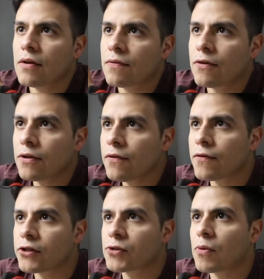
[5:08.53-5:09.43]
For the
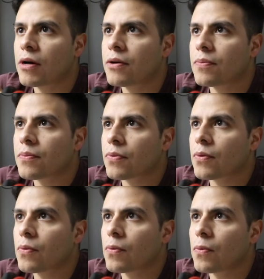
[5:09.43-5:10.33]
first one,
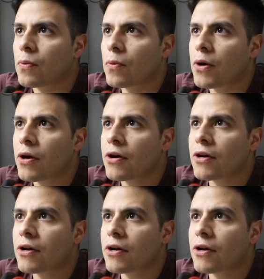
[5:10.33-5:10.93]
we are